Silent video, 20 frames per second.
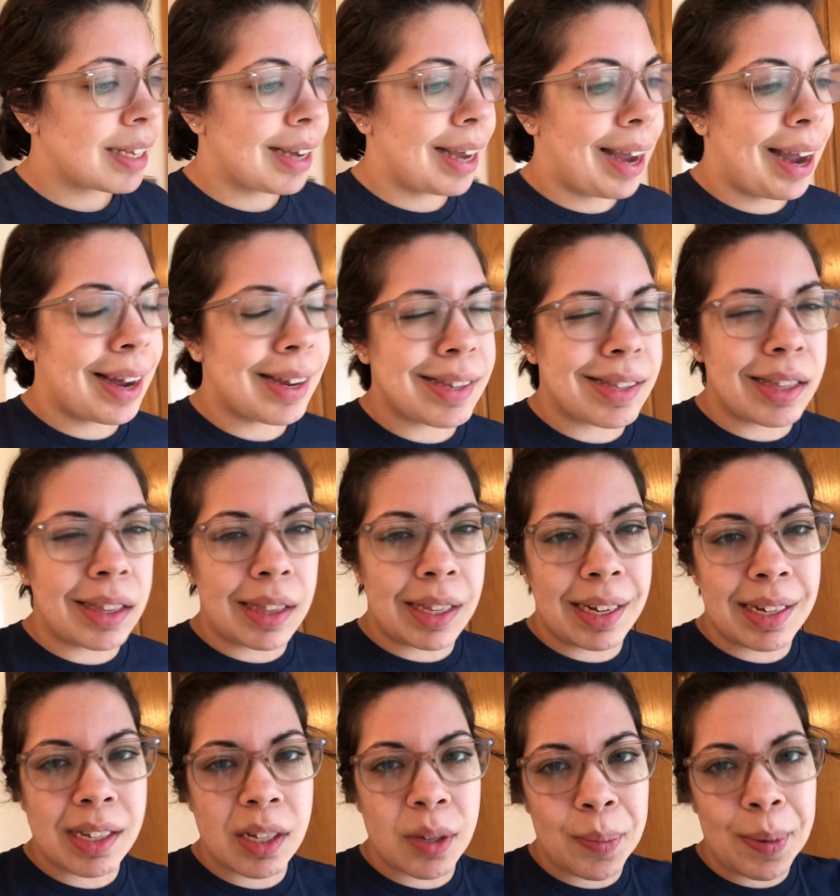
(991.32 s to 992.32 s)
it has the
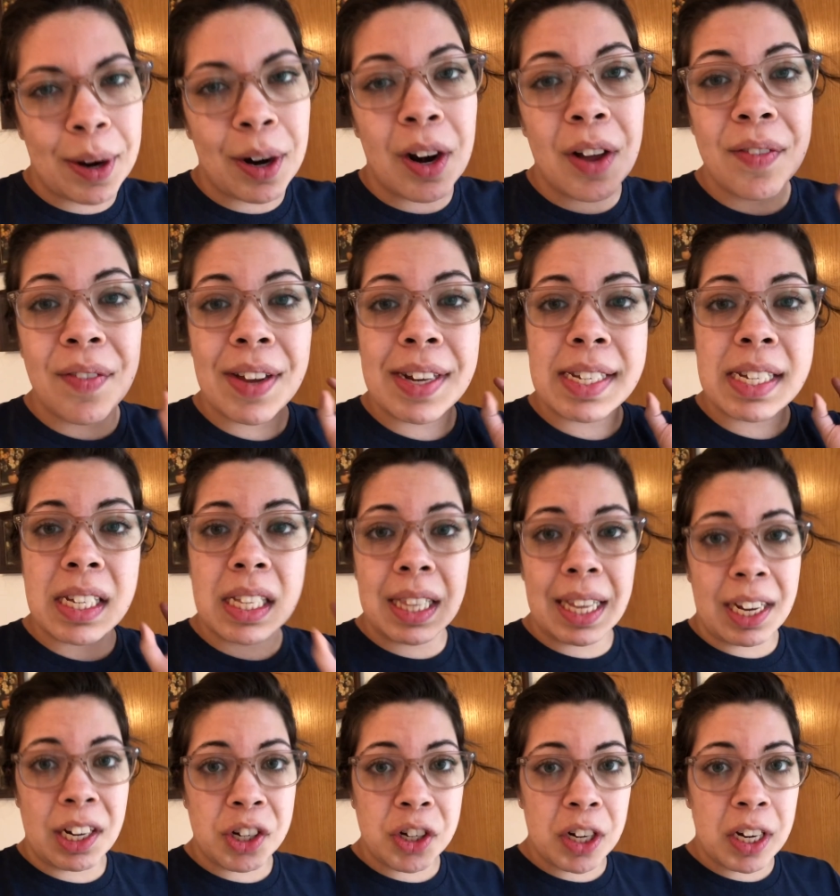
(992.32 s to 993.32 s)
least amount of
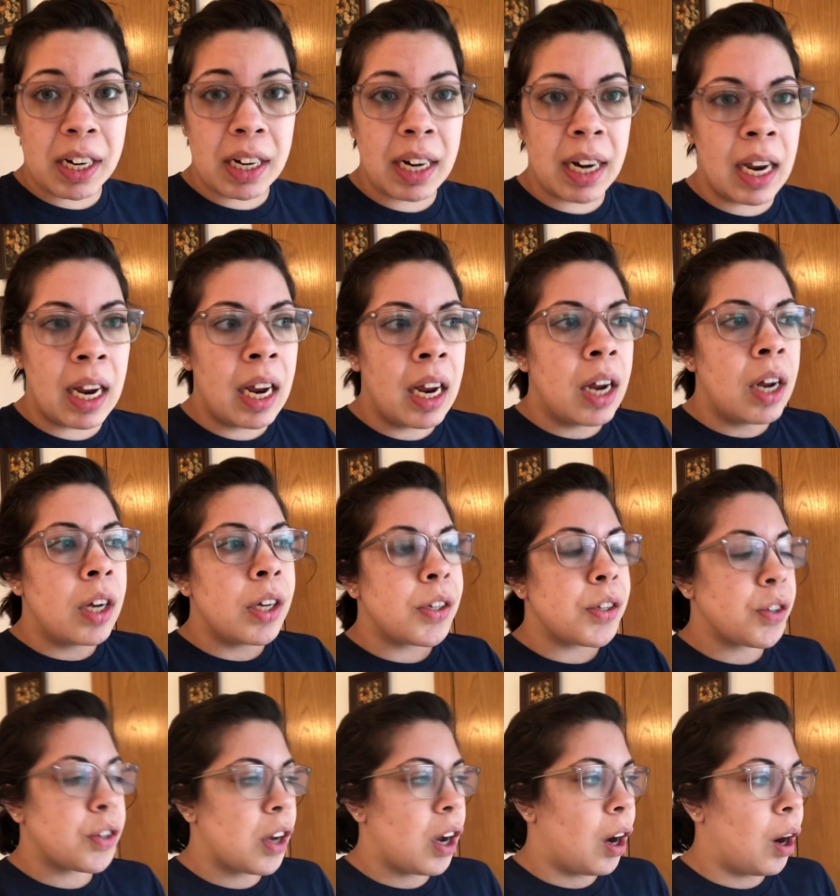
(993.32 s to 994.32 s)
ventilation.
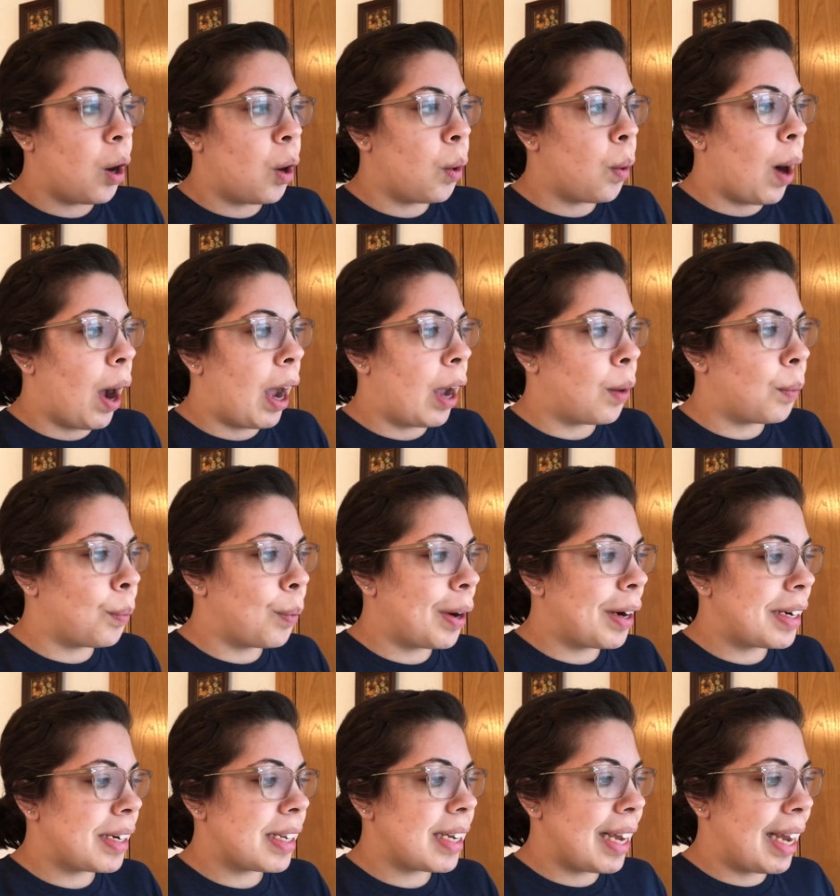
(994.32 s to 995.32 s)
So I
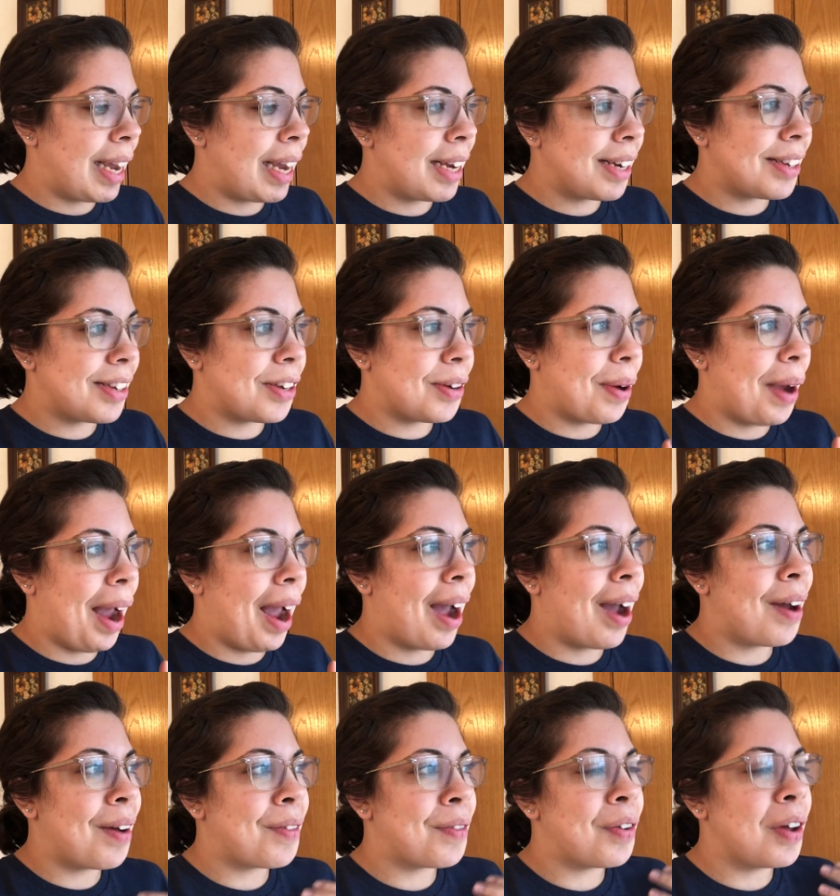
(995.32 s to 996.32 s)
want it to
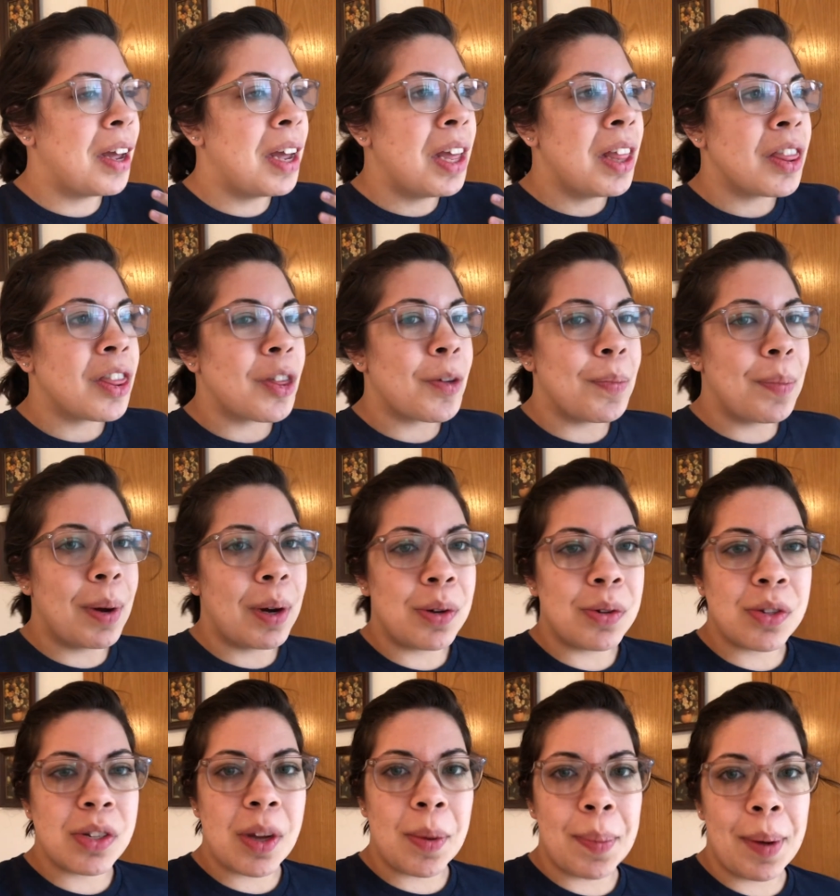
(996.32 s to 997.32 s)
have the
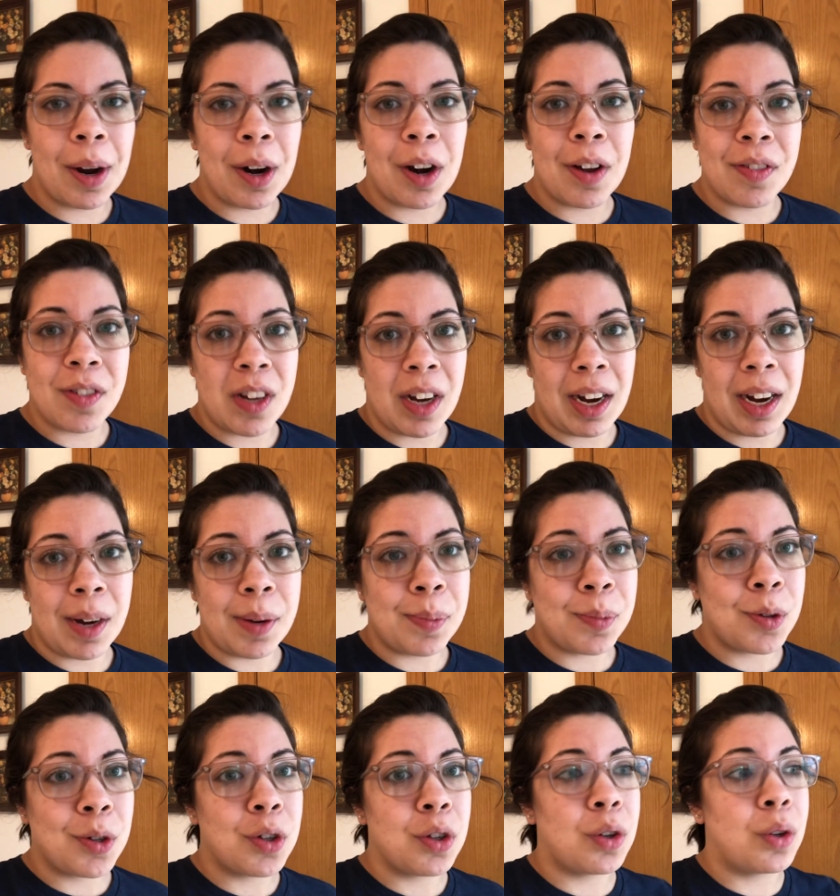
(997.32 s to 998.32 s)
most amount of time
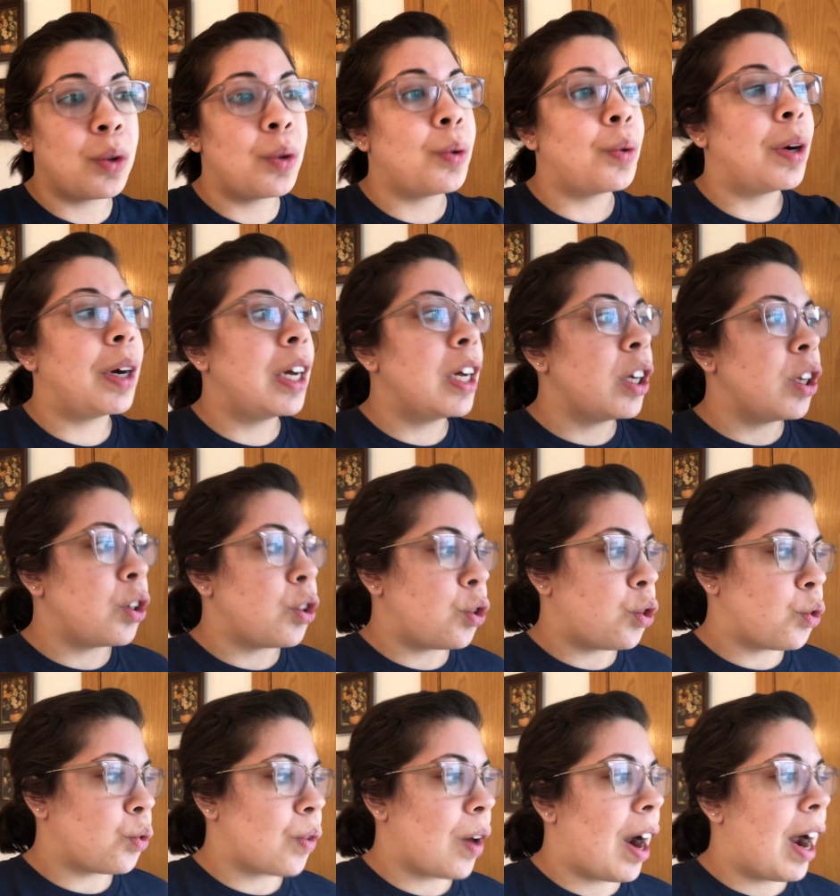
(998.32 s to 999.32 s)
to
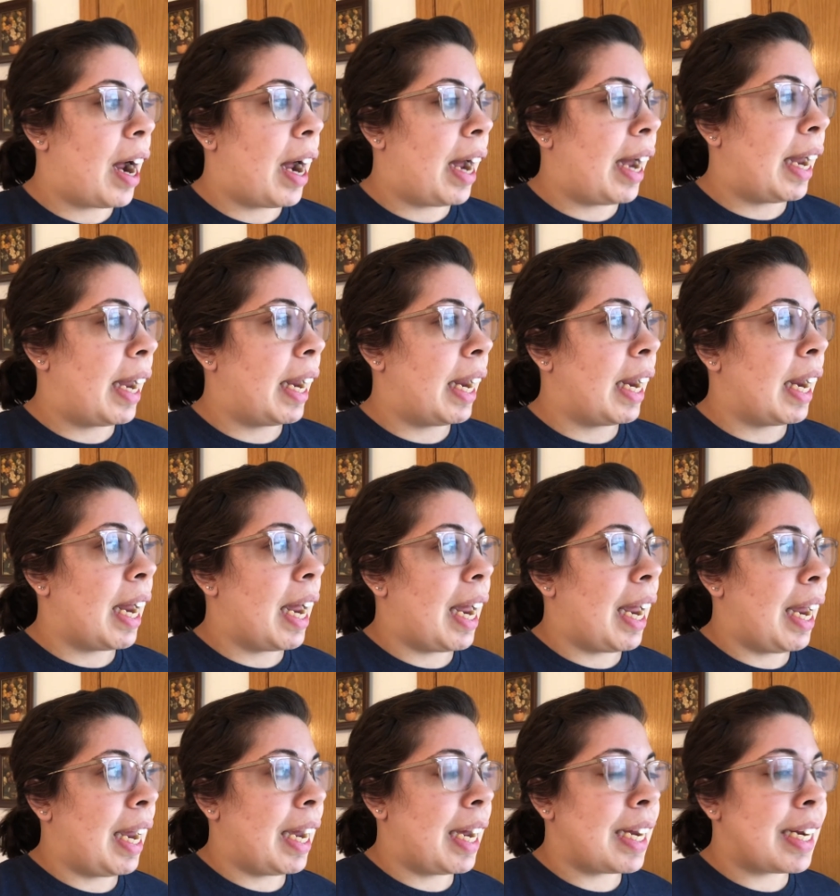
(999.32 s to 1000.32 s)
dry
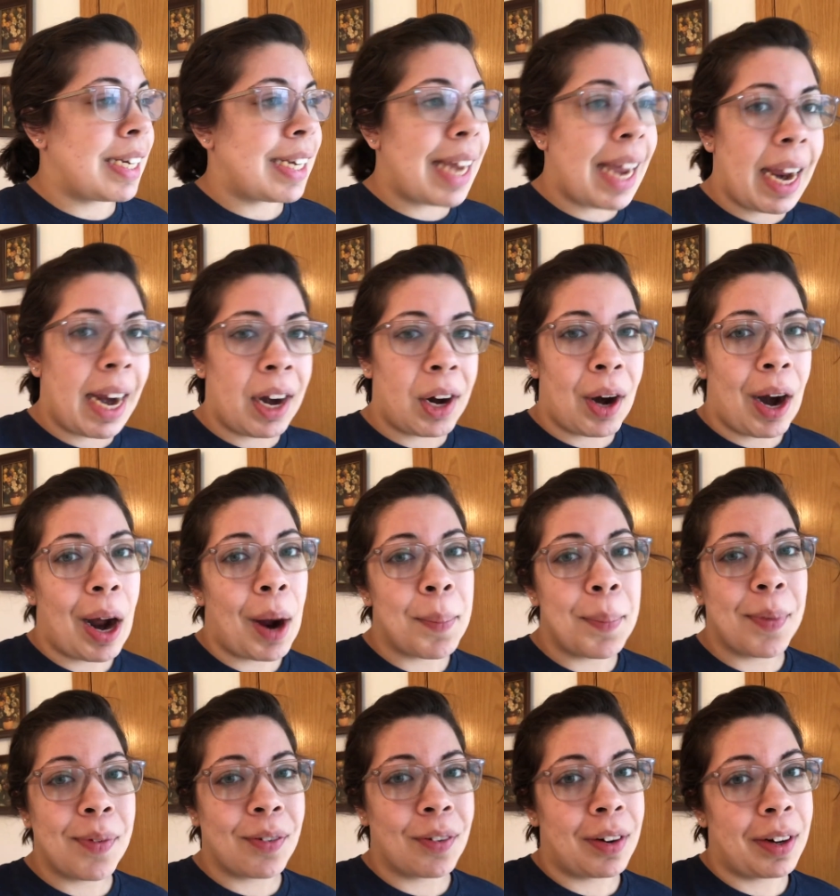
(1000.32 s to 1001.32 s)
and air out
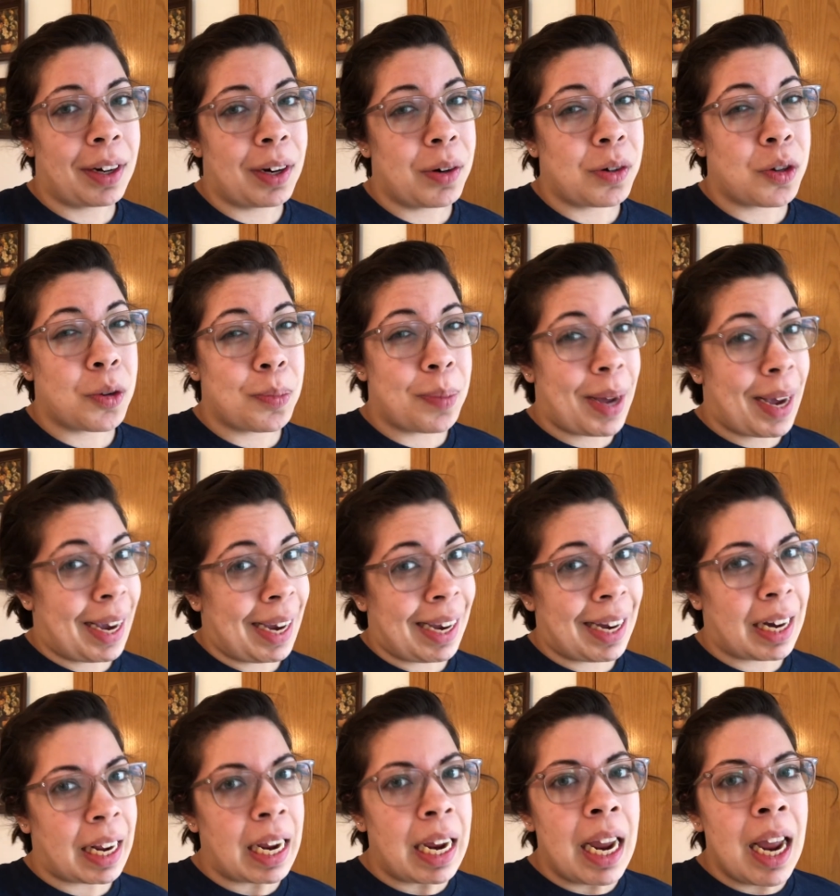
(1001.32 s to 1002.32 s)
before I go to
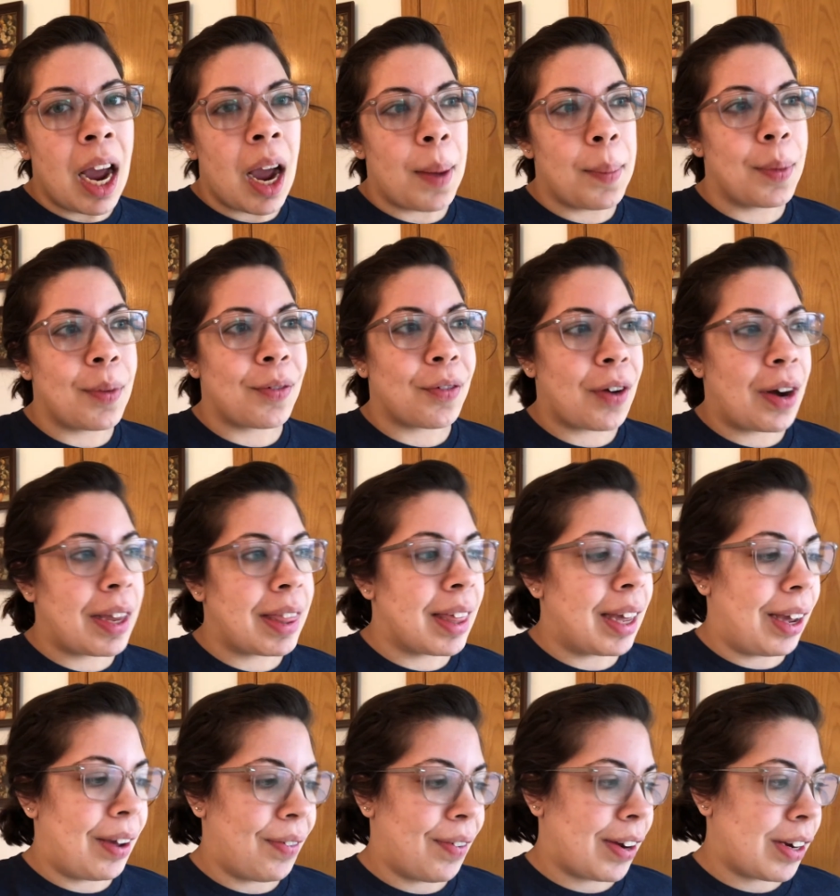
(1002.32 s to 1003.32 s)
bed. I'm afraid that
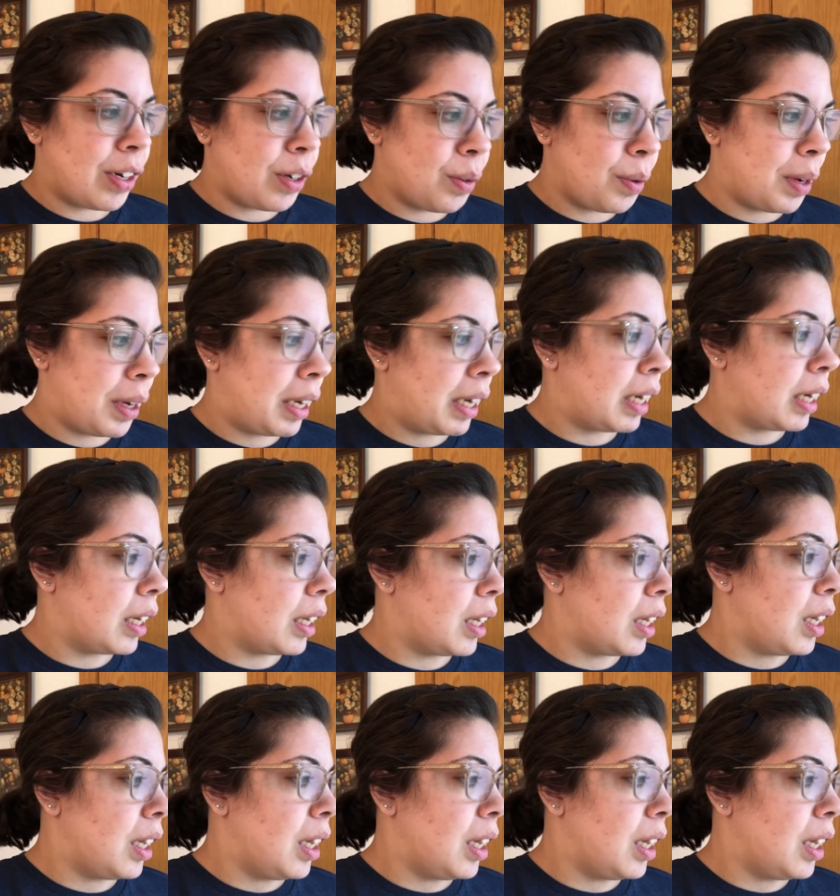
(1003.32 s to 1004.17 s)
if I do it